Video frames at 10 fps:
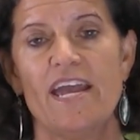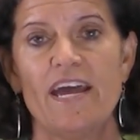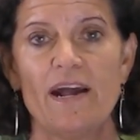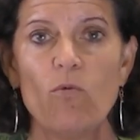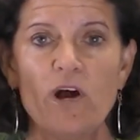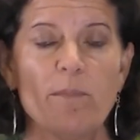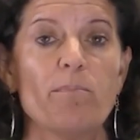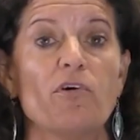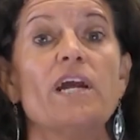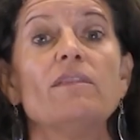And I want to
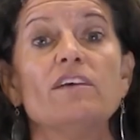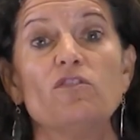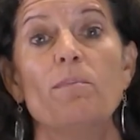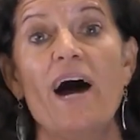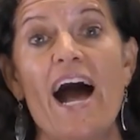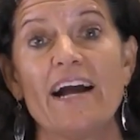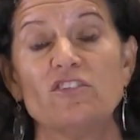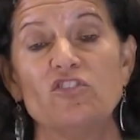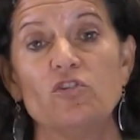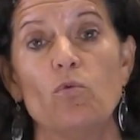bring this
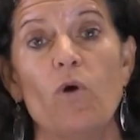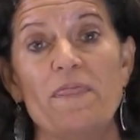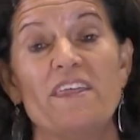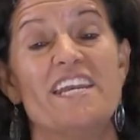back to what